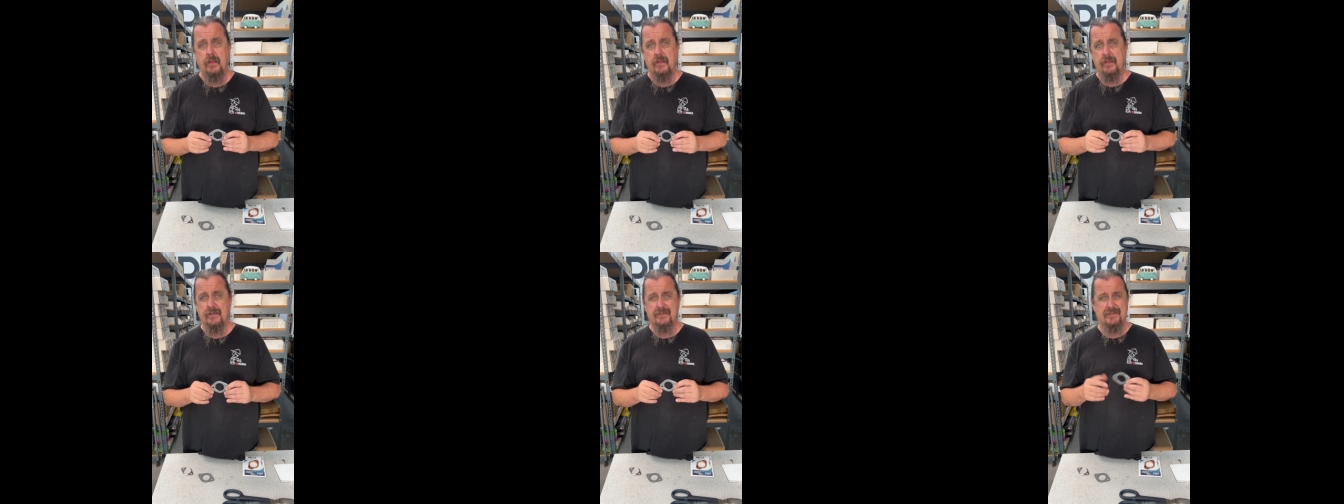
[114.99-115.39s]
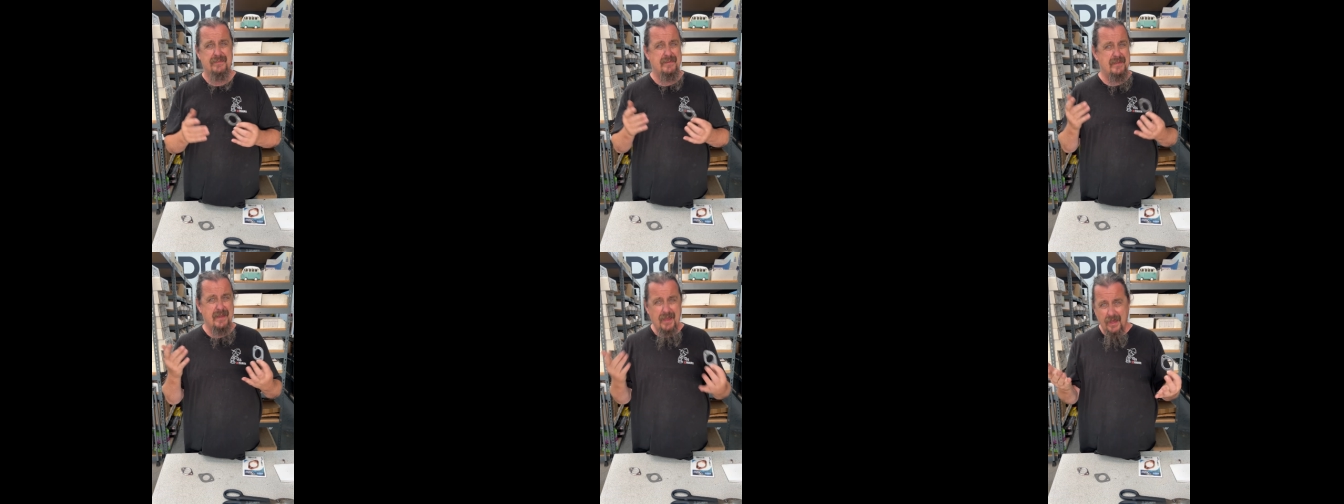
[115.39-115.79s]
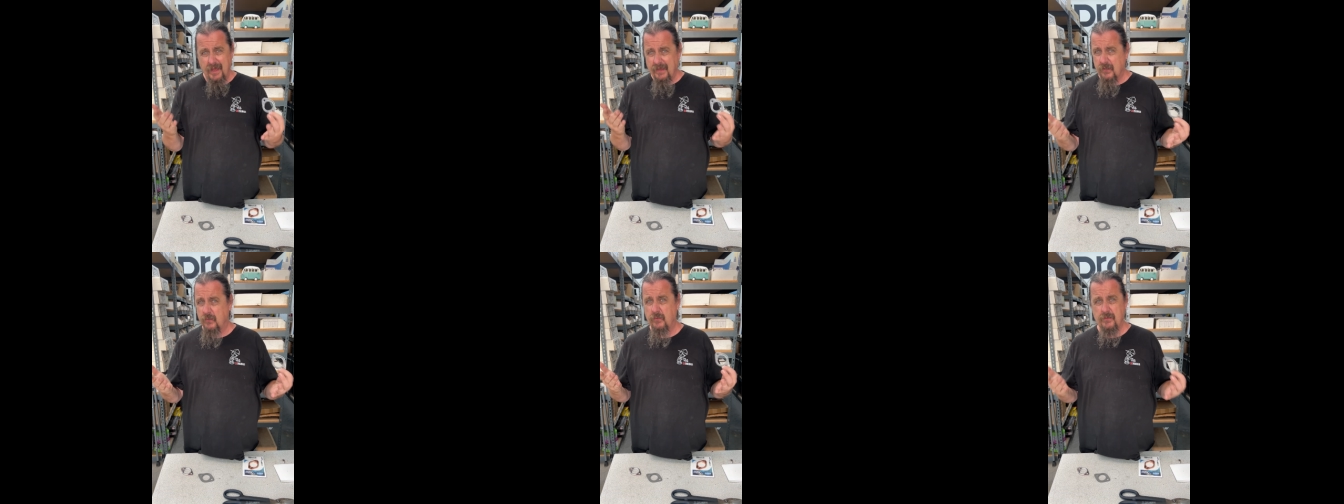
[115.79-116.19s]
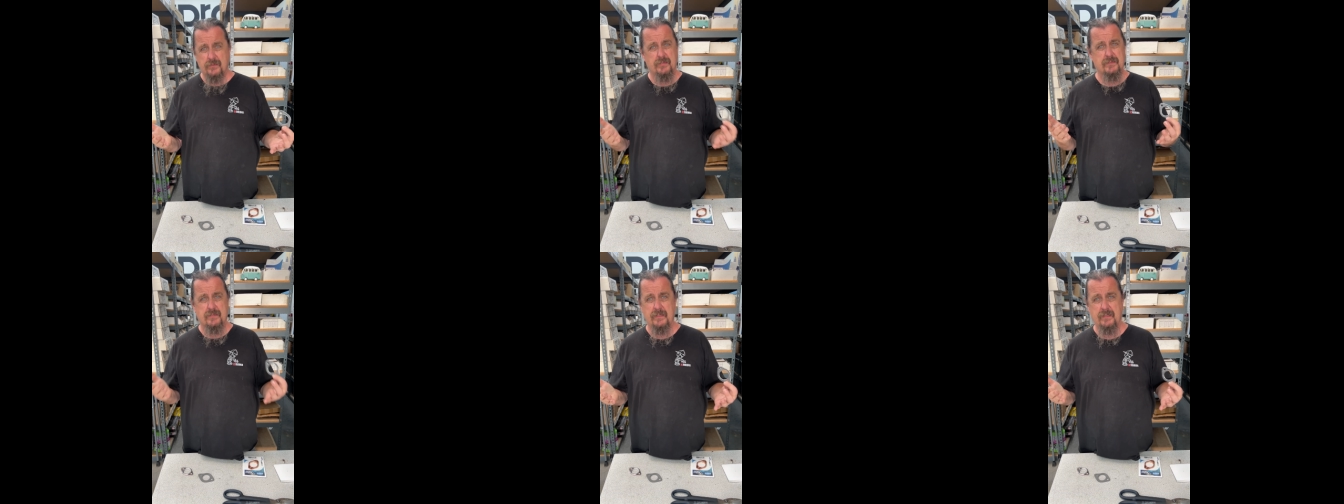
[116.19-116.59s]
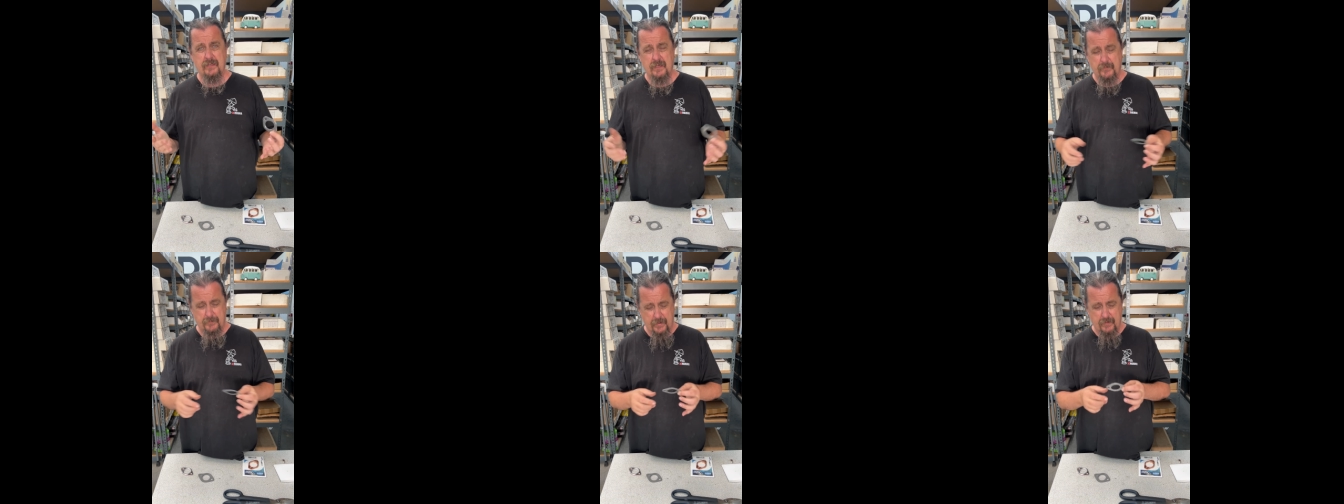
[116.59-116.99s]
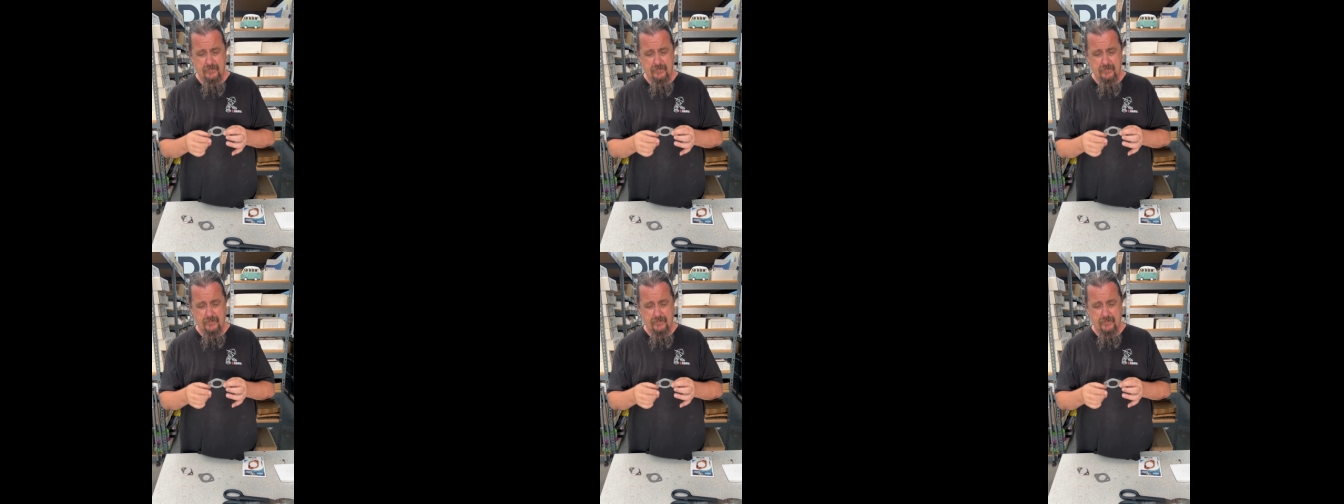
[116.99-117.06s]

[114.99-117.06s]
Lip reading: is not going to seal any better.